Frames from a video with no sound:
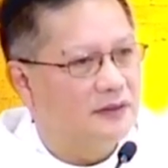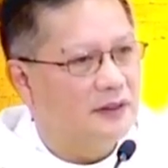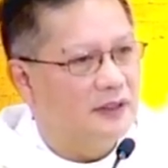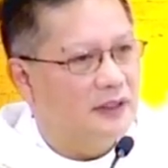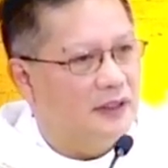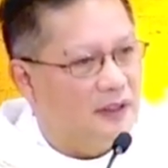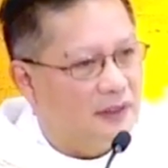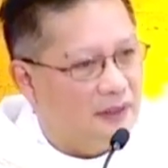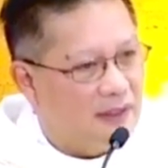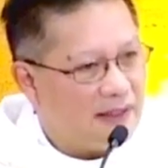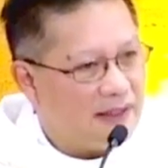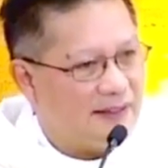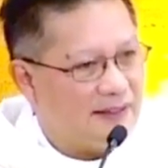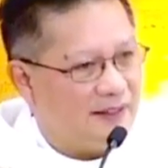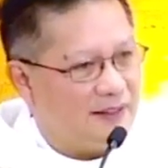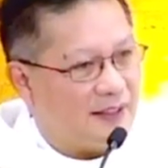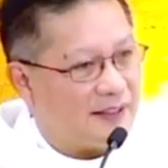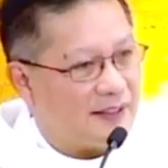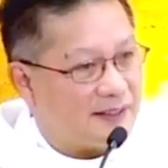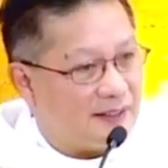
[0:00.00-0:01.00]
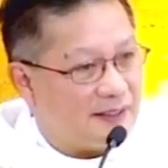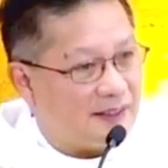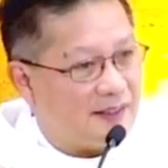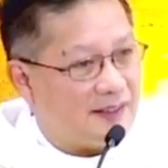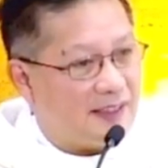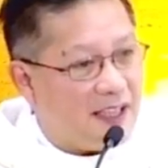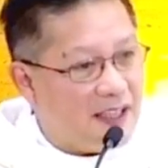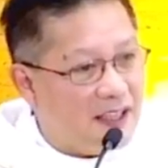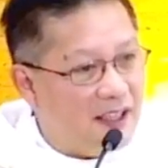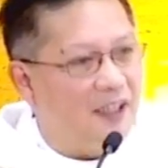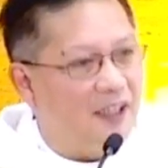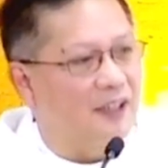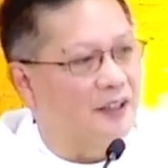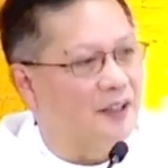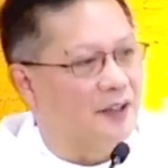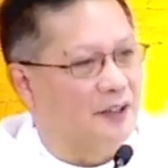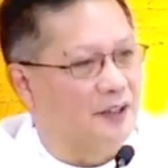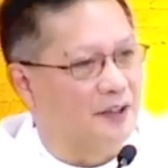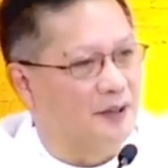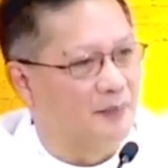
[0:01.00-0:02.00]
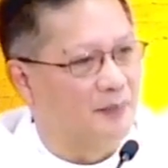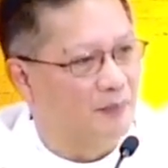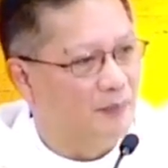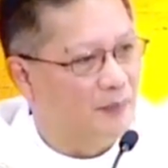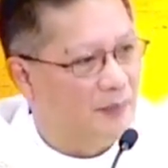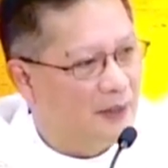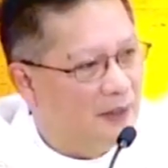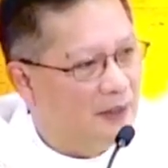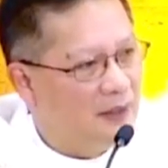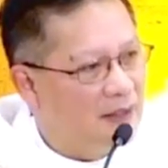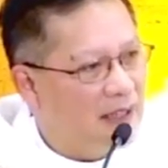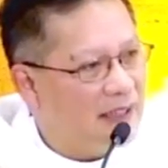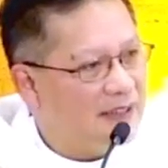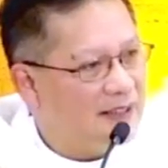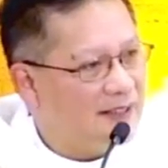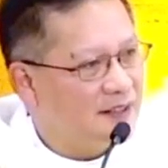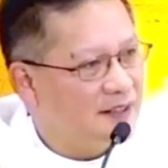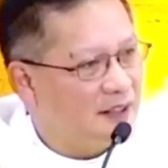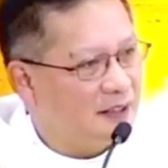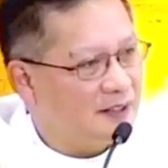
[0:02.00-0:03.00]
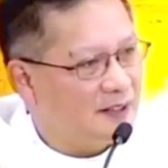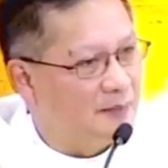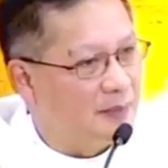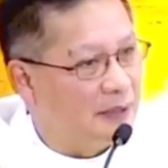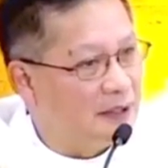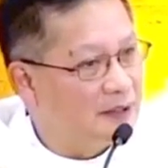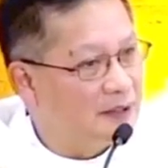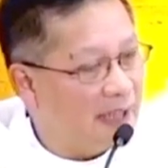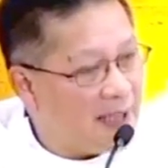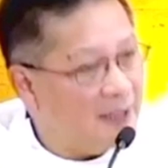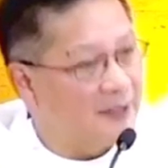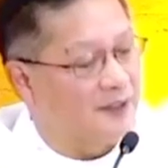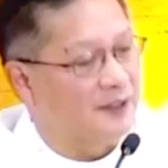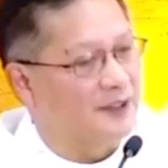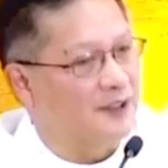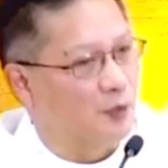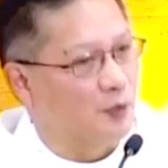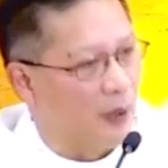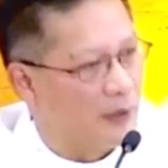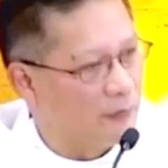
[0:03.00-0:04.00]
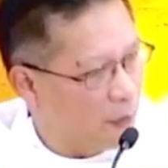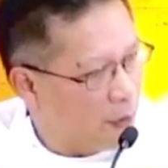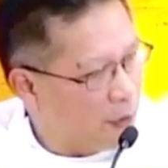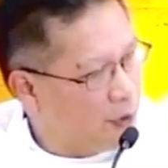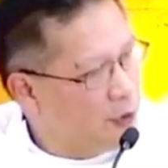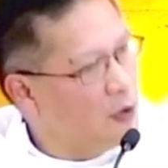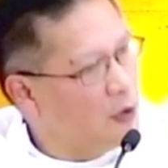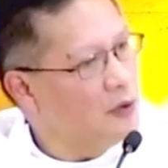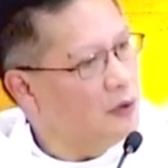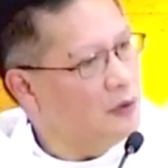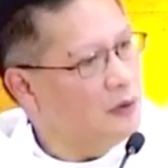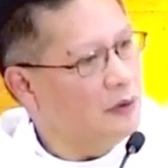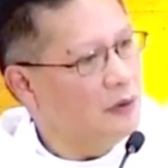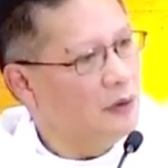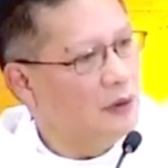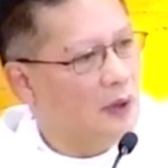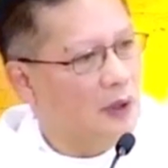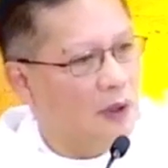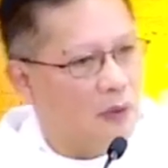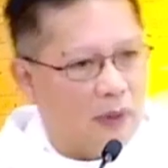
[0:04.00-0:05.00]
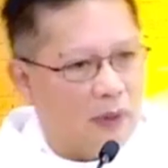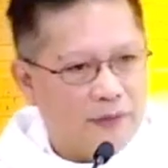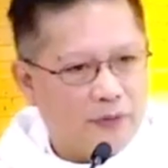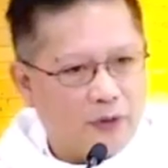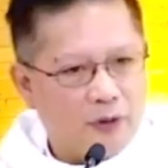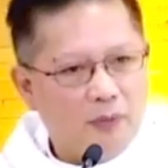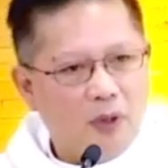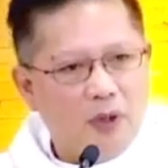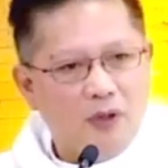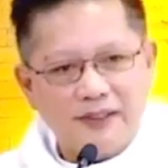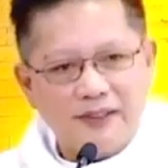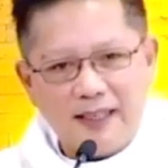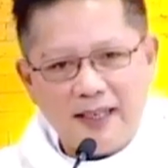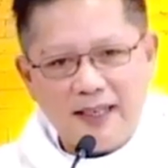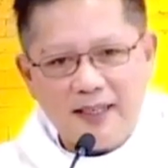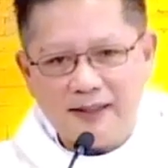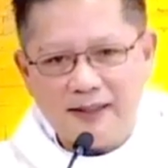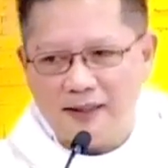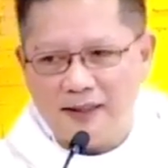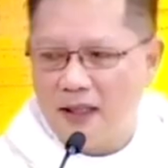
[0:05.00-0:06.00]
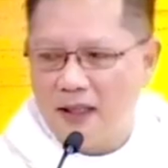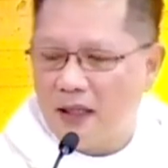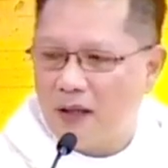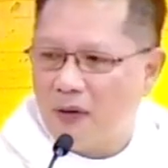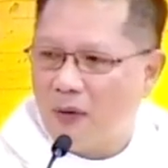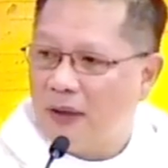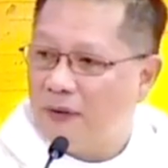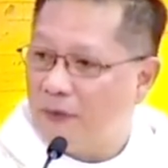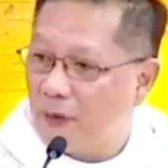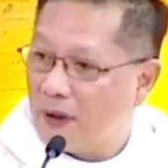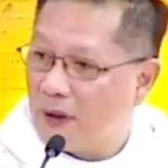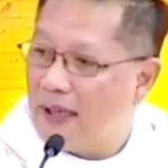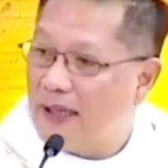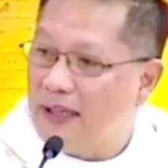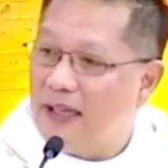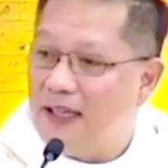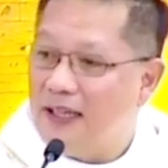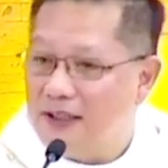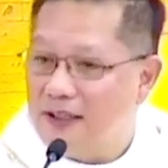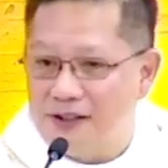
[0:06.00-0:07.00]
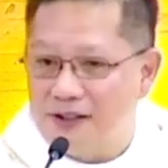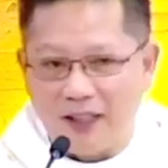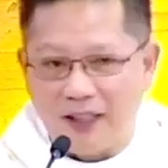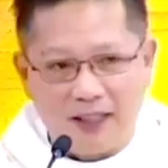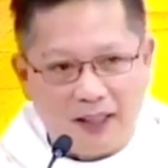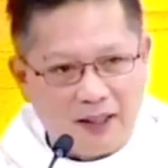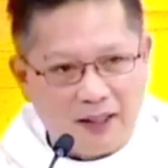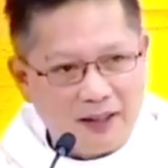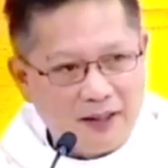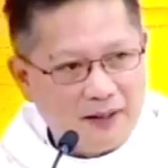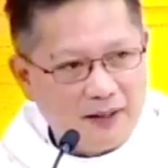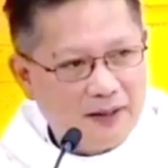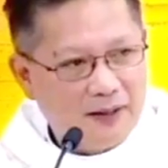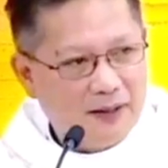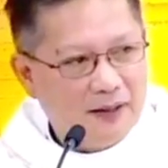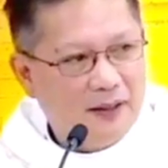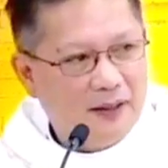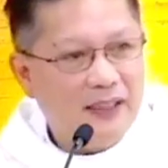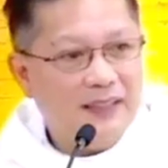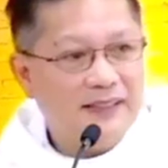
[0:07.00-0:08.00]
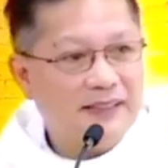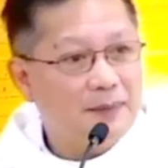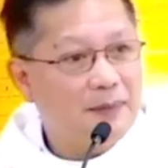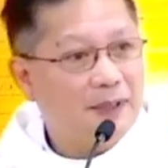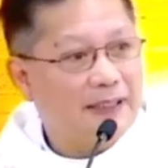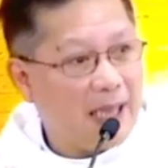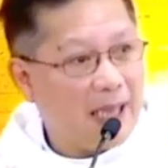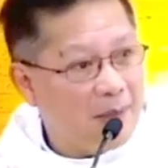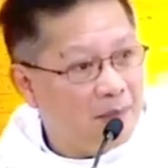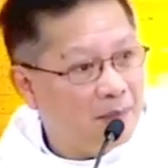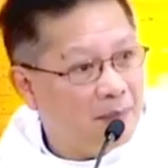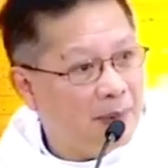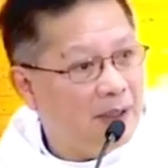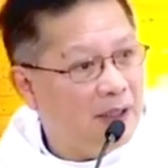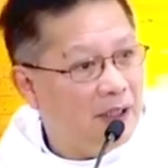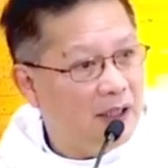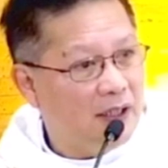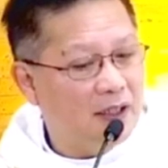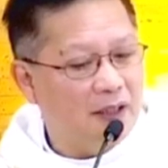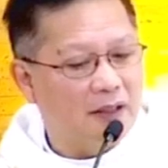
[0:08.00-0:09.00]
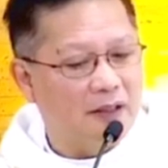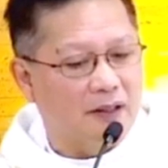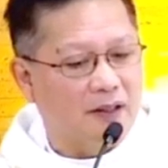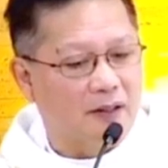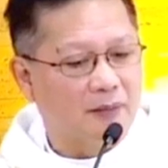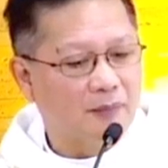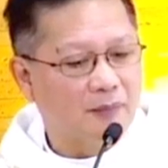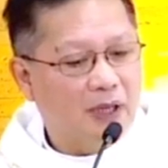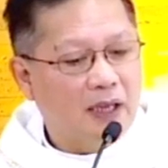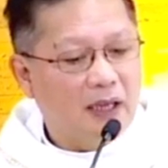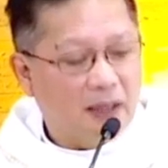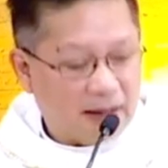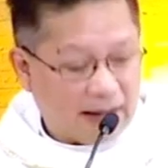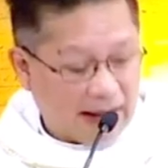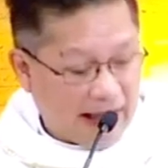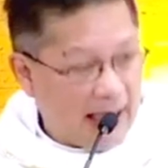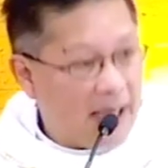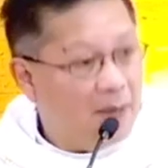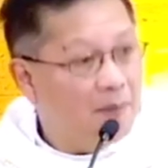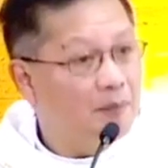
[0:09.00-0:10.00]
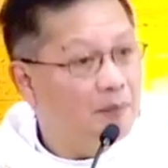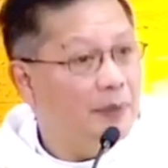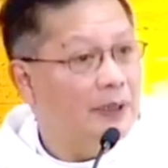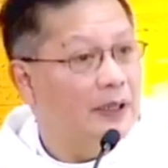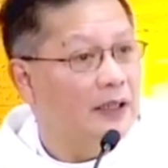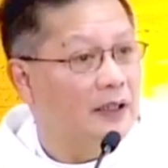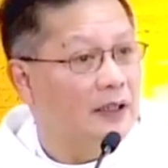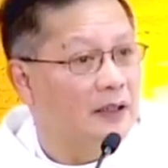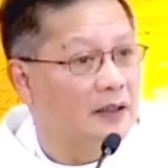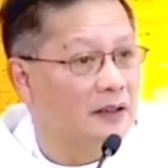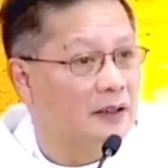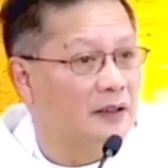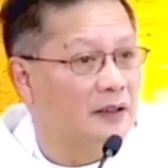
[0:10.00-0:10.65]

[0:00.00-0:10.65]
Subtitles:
Let's just stay here. Let's just build tents, one for you, one for Moses, one for Elijah. Let's have a camping here, glamping."